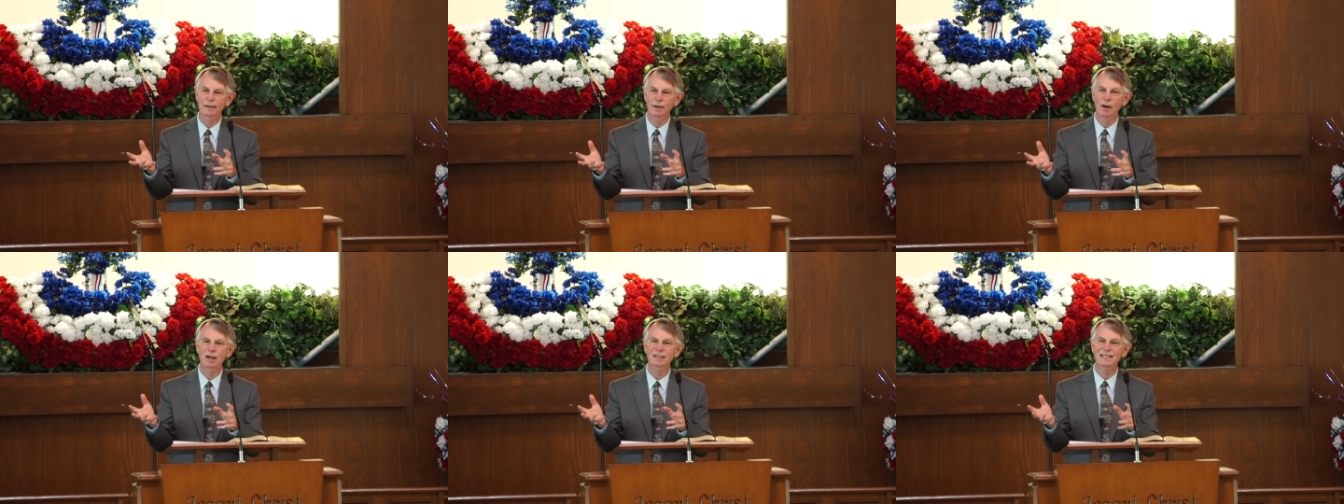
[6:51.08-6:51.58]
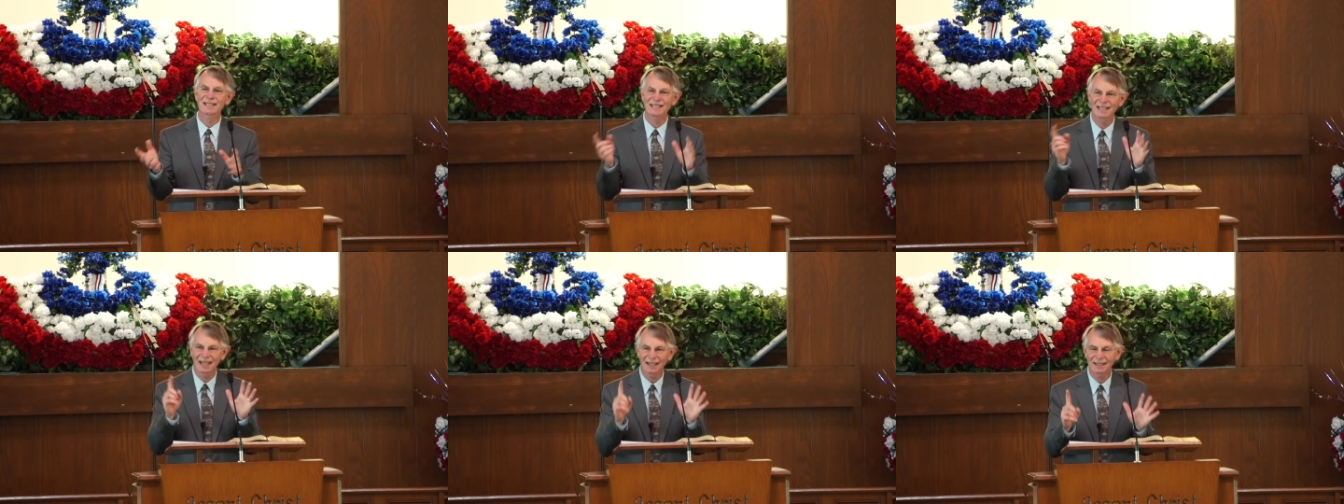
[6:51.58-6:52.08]
there are
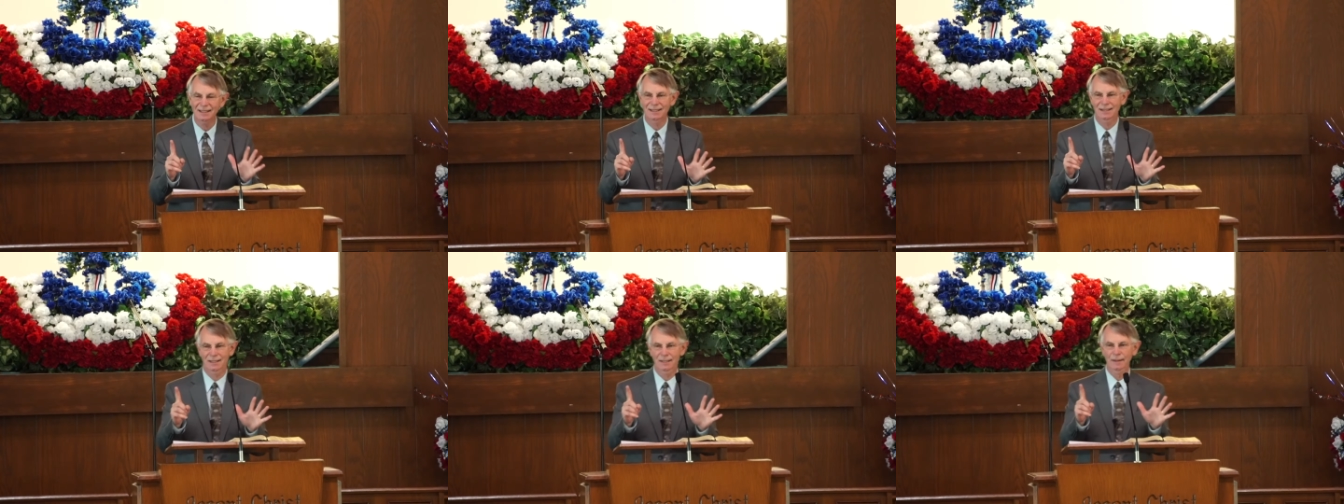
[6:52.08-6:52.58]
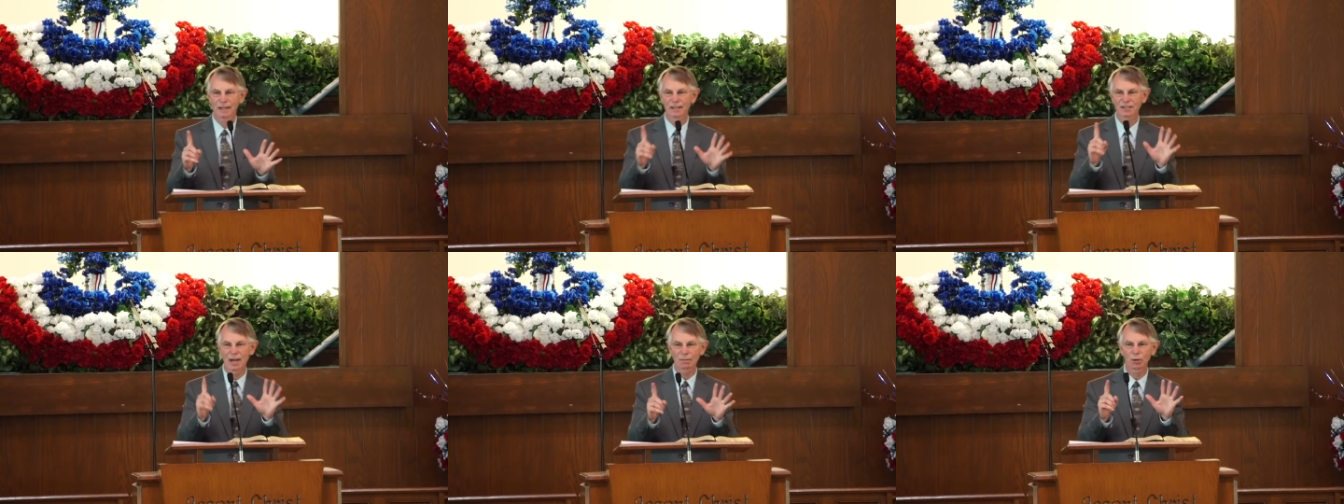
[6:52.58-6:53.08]
six, in
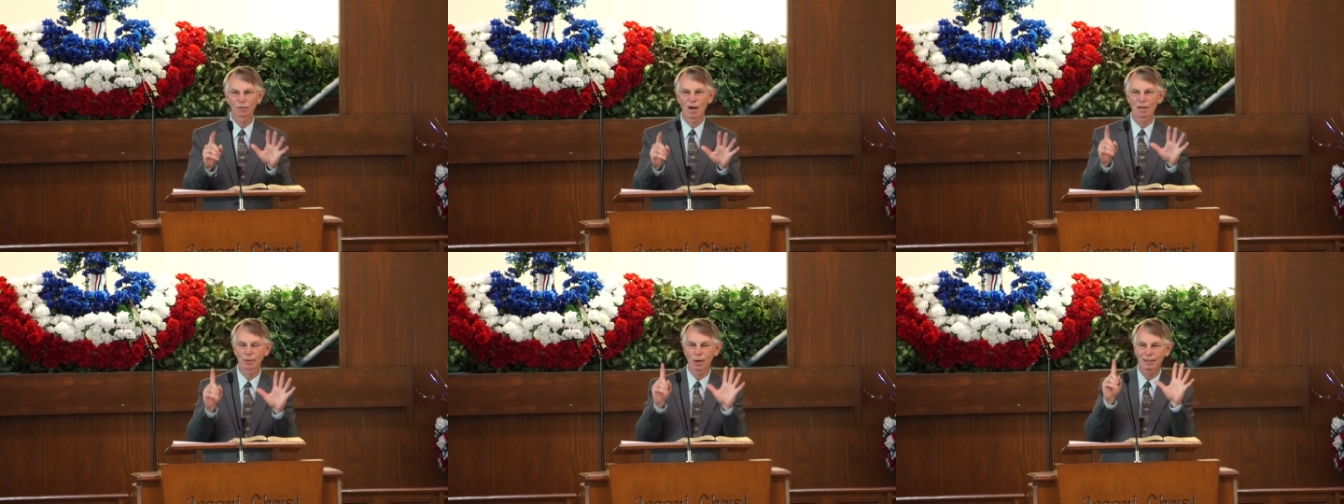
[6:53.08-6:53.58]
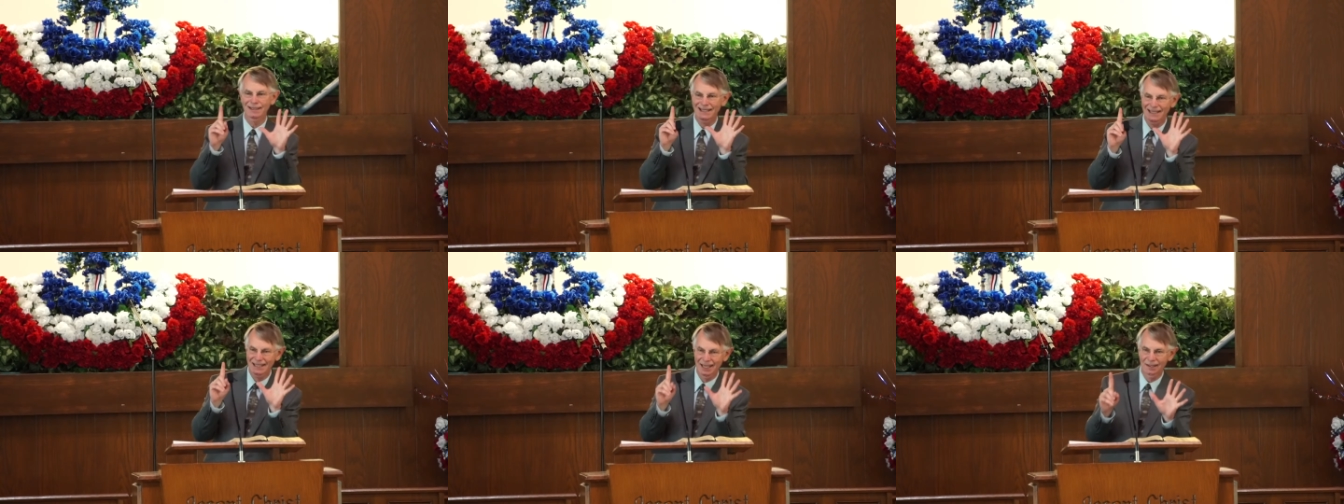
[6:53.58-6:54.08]
chapter five, there are
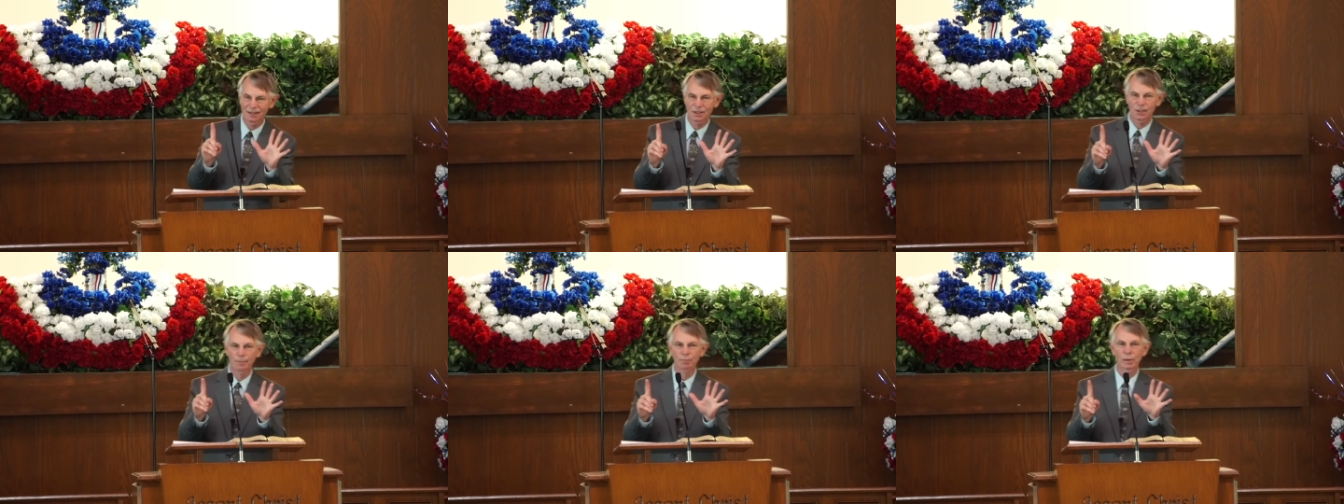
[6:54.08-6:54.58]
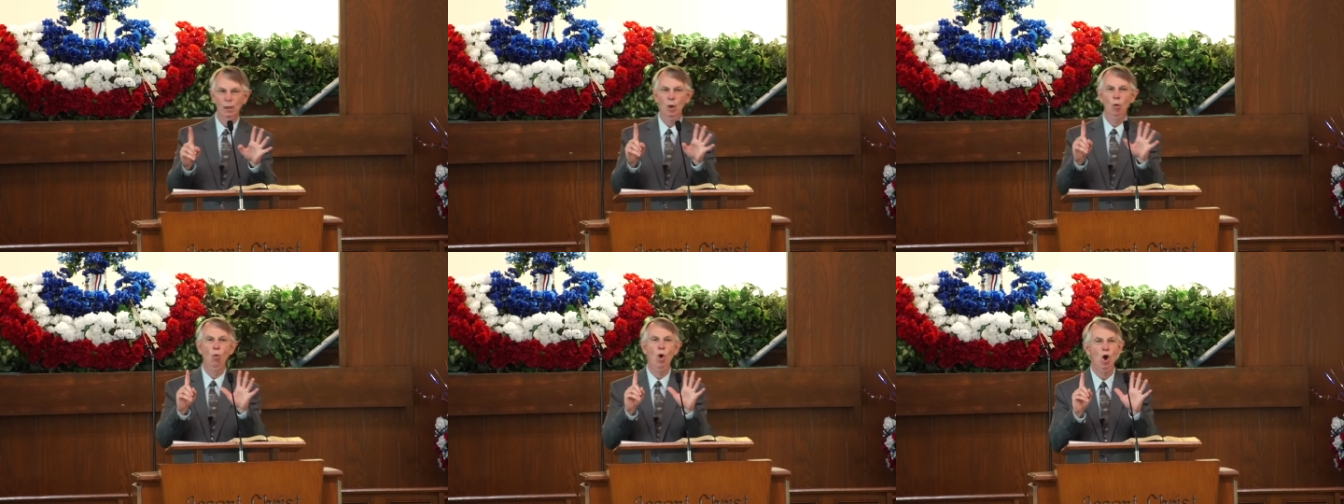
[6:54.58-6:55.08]
six
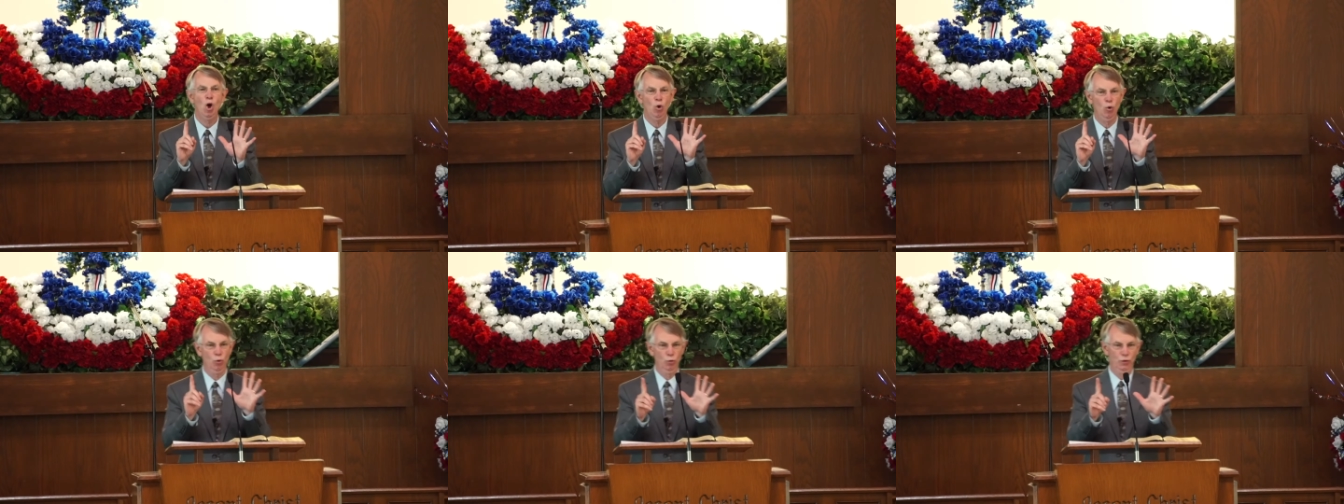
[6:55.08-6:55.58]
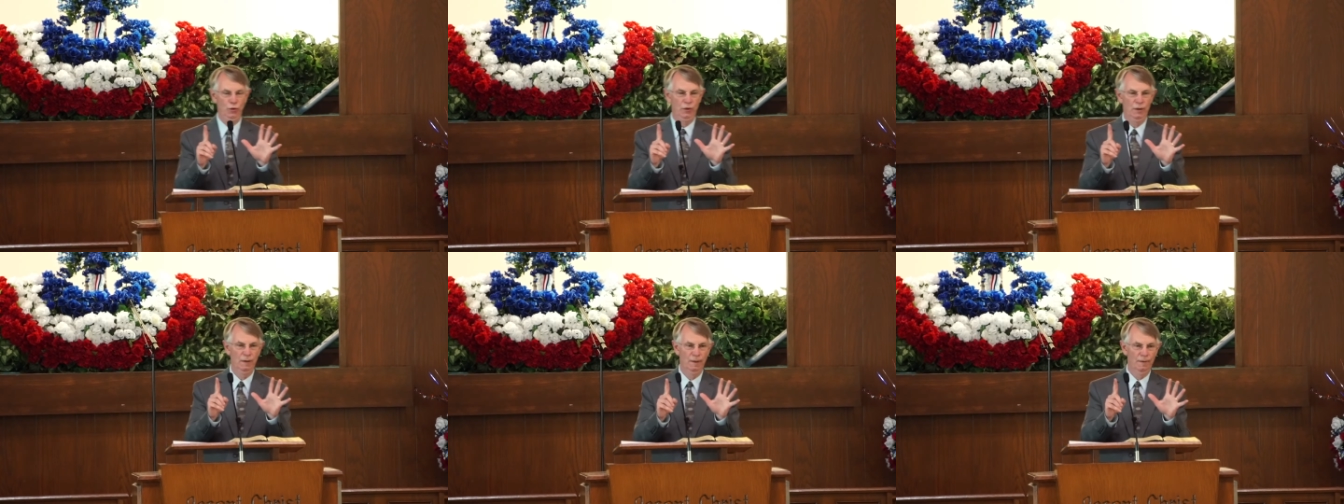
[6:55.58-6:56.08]
woes.
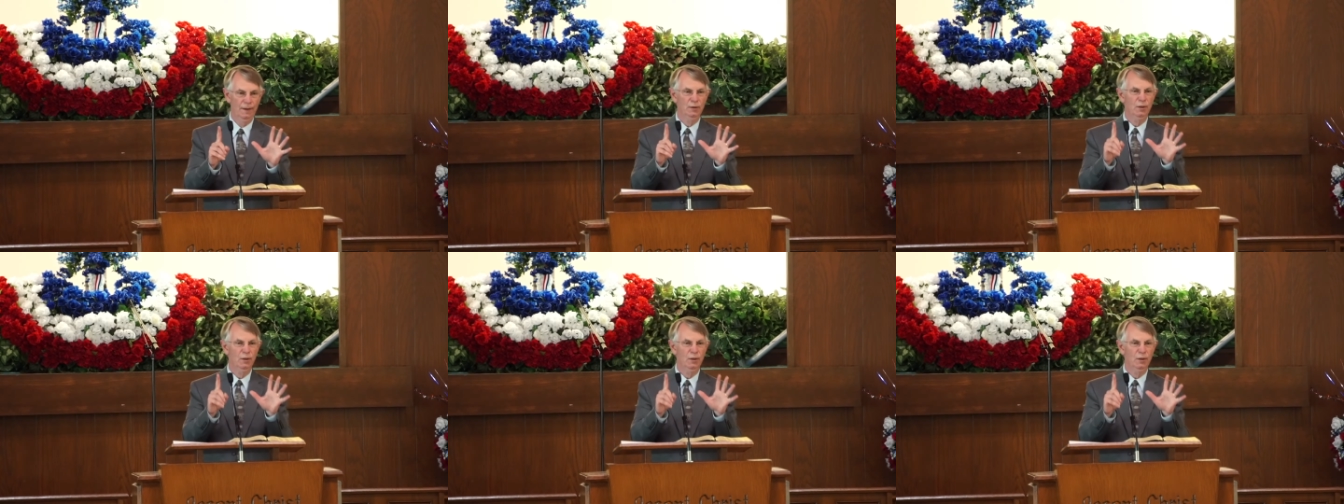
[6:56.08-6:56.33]
These are